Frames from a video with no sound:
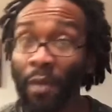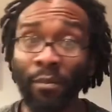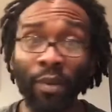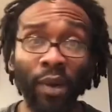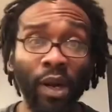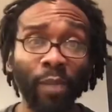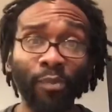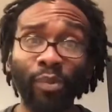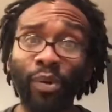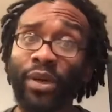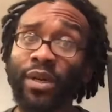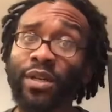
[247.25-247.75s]

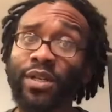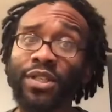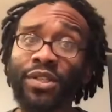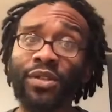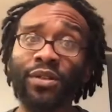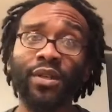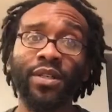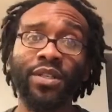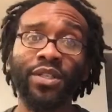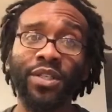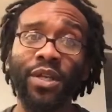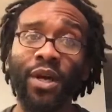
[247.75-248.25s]
but I'm pretty
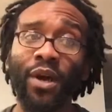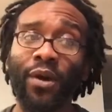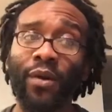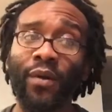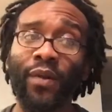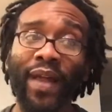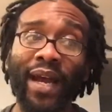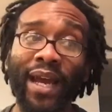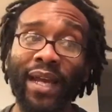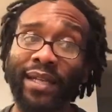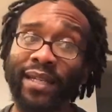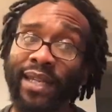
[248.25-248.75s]
sure the show
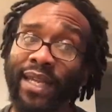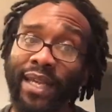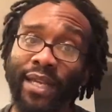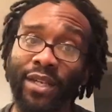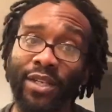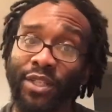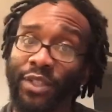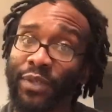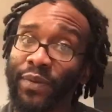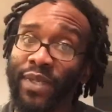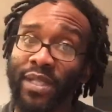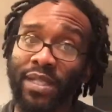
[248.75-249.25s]
like
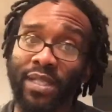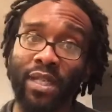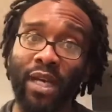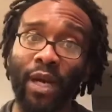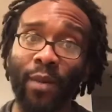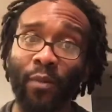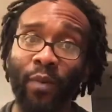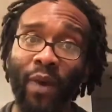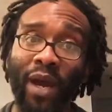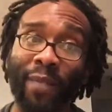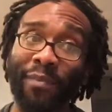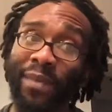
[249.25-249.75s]
needs you in
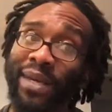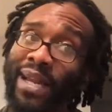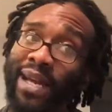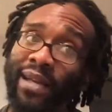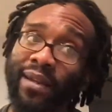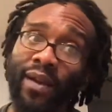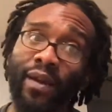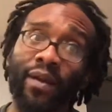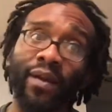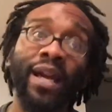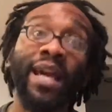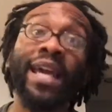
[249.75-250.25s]
some way. I mean, I
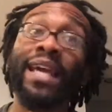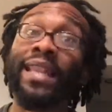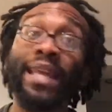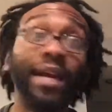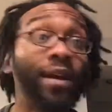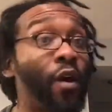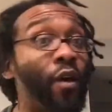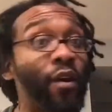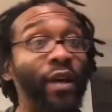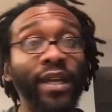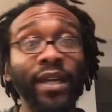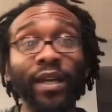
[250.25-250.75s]
know they're
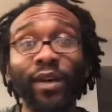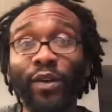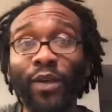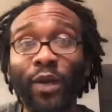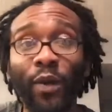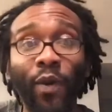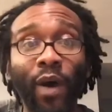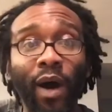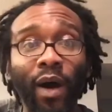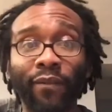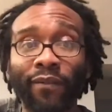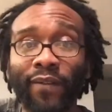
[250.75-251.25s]
gonna kill
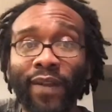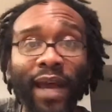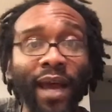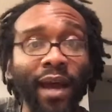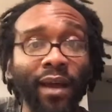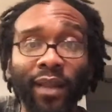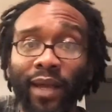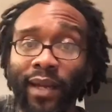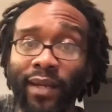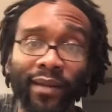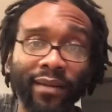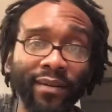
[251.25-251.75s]
you off
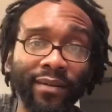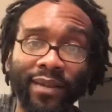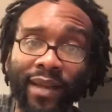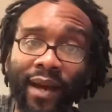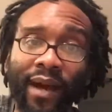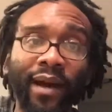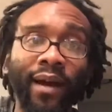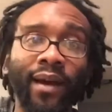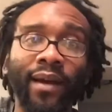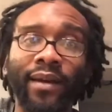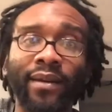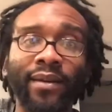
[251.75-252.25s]
now. Like you're
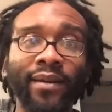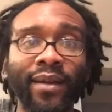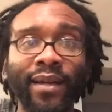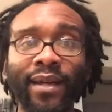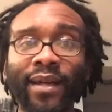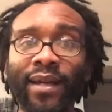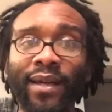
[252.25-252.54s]
done.